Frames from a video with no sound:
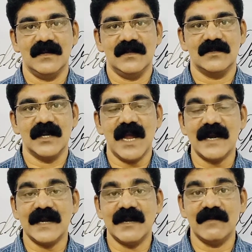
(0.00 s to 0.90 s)
She
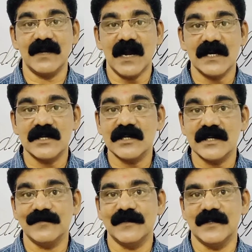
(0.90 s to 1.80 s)
had never uttered
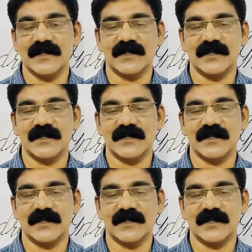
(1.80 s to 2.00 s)
a word.